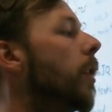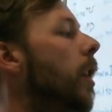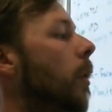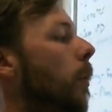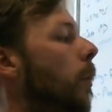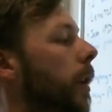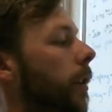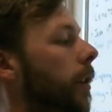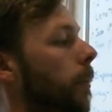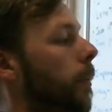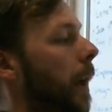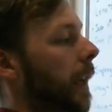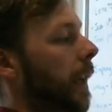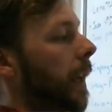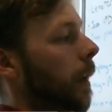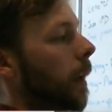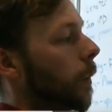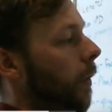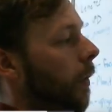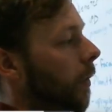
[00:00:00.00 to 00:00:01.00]
we could make
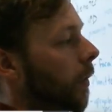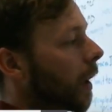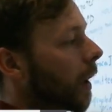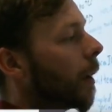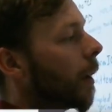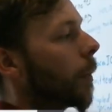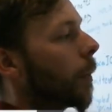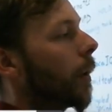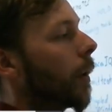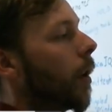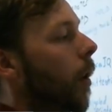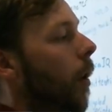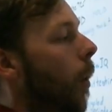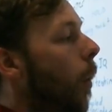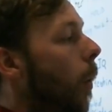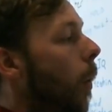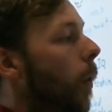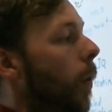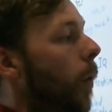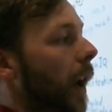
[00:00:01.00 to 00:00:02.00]
him skip
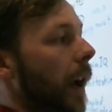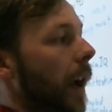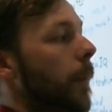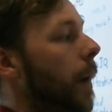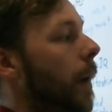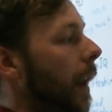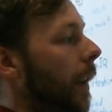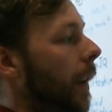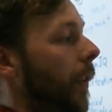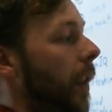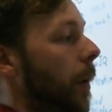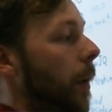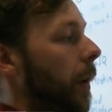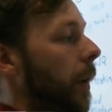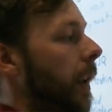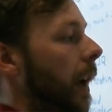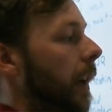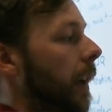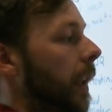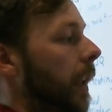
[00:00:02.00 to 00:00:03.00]
all the commands that were
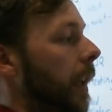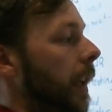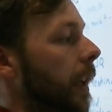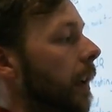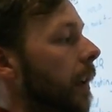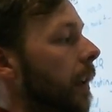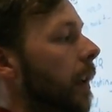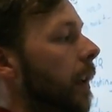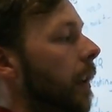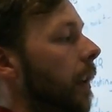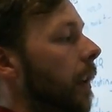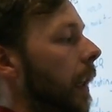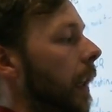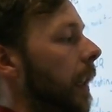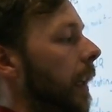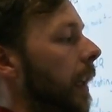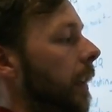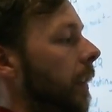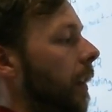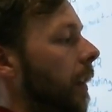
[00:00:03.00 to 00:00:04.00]
down here, like
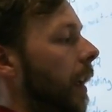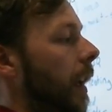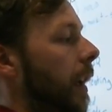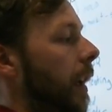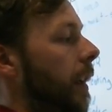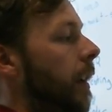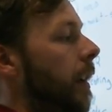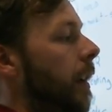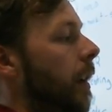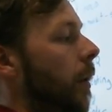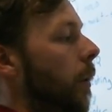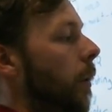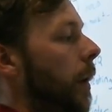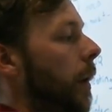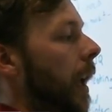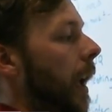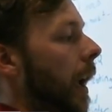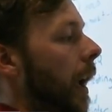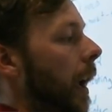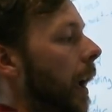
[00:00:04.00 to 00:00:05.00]
let's say we
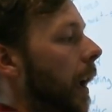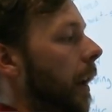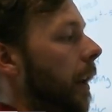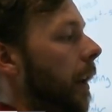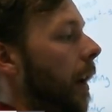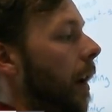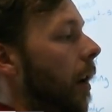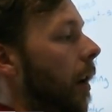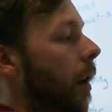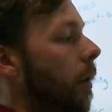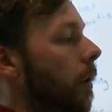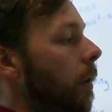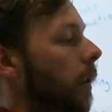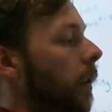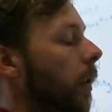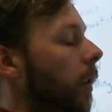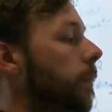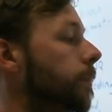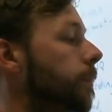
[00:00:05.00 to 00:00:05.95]
had a halt,